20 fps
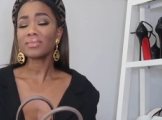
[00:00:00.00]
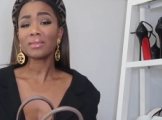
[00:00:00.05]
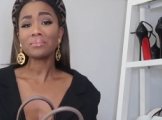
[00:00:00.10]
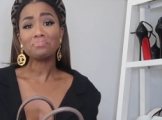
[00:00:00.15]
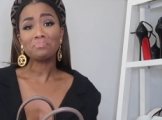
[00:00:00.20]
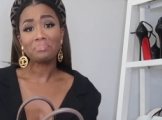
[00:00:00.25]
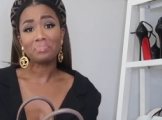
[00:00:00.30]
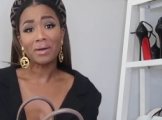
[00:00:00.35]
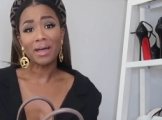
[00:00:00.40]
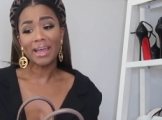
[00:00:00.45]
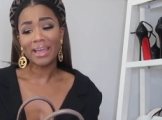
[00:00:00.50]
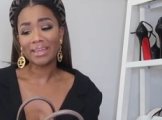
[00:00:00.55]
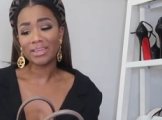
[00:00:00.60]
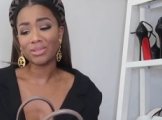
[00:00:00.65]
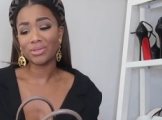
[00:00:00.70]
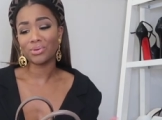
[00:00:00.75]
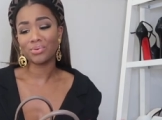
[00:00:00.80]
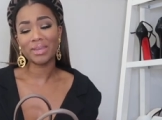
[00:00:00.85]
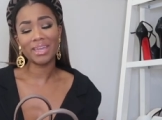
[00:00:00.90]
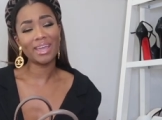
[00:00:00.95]
but
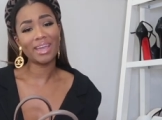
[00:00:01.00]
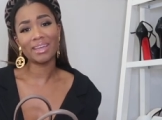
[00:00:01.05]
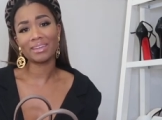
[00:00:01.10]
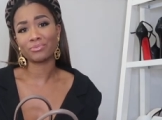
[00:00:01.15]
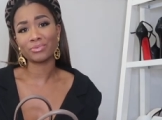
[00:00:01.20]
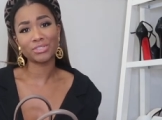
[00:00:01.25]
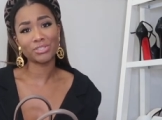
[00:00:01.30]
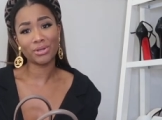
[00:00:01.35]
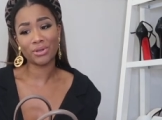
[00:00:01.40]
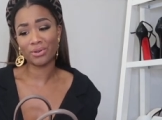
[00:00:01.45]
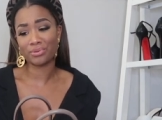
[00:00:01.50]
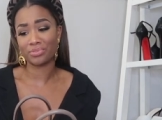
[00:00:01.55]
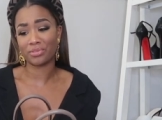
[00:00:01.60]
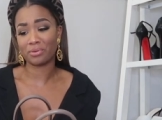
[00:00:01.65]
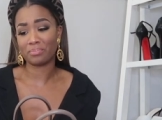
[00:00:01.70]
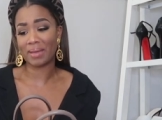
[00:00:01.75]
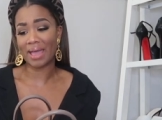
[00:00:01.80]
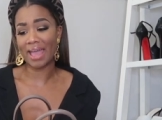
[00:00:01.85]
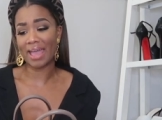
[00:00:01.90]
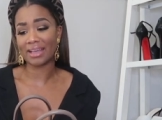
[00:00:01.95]
you can't return
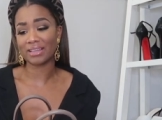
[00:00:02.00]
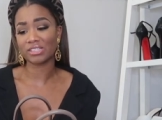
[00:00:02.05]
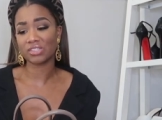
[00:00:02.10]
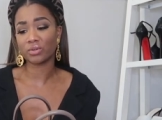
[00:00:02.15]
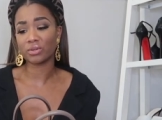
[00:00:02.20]
their bag.